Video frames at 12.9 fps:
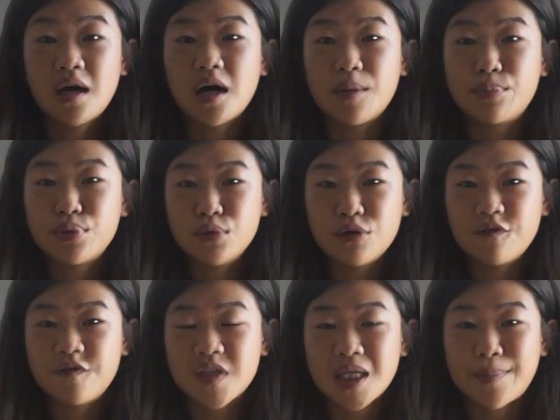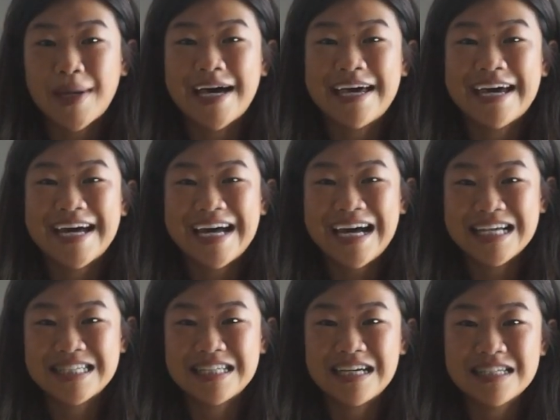approved by
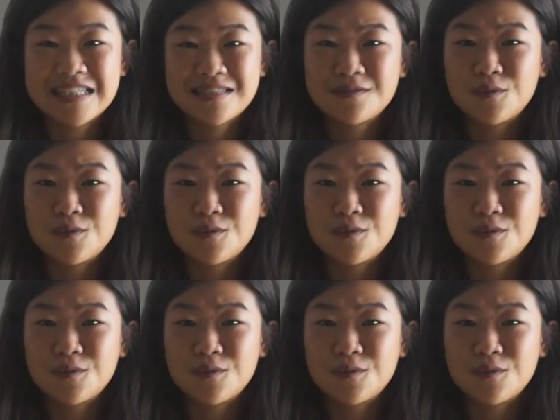ASSES,